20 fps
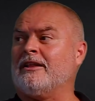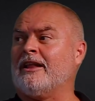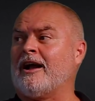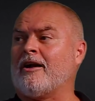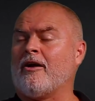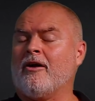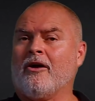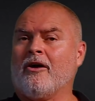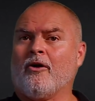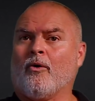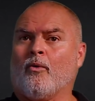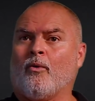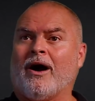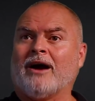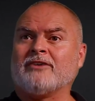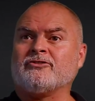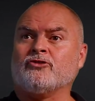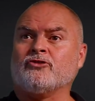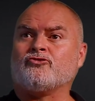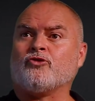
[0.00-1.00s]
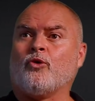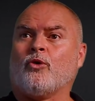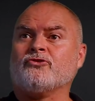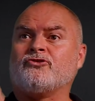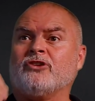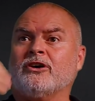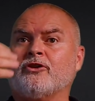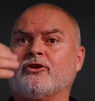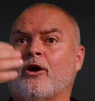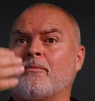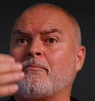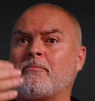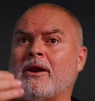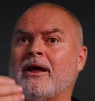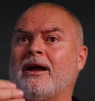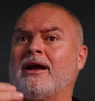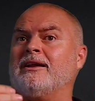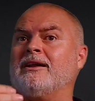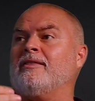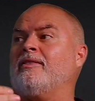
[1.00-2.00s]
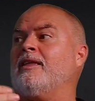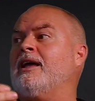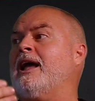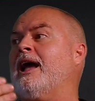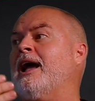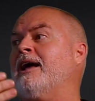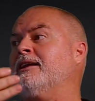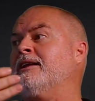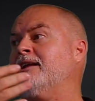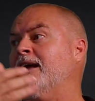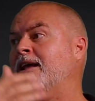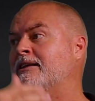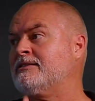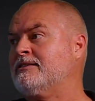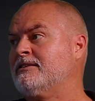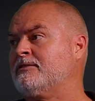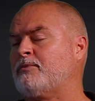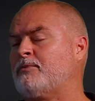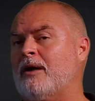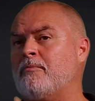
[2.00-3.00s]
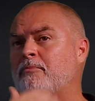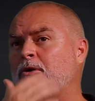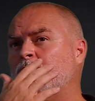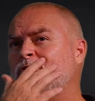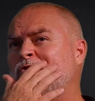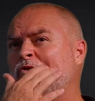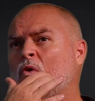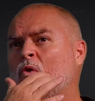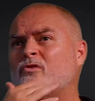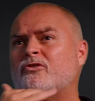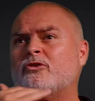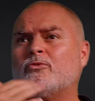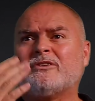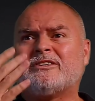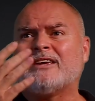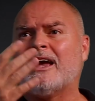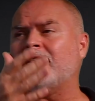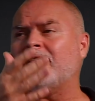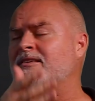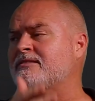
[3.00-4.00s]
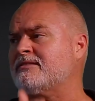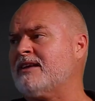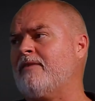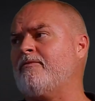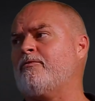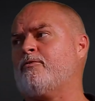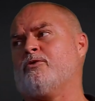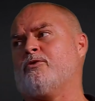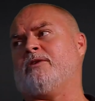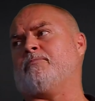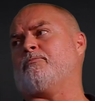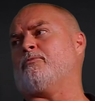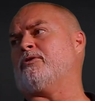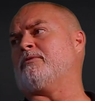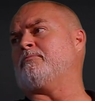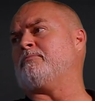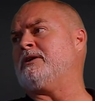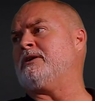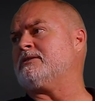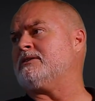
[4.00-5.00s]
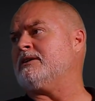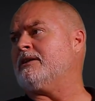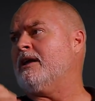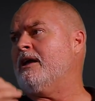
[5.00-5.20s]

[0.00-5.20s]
Like, why is it Georgia not playing in there and then Italy's playing? Because Georgia would take the same 40-point beating.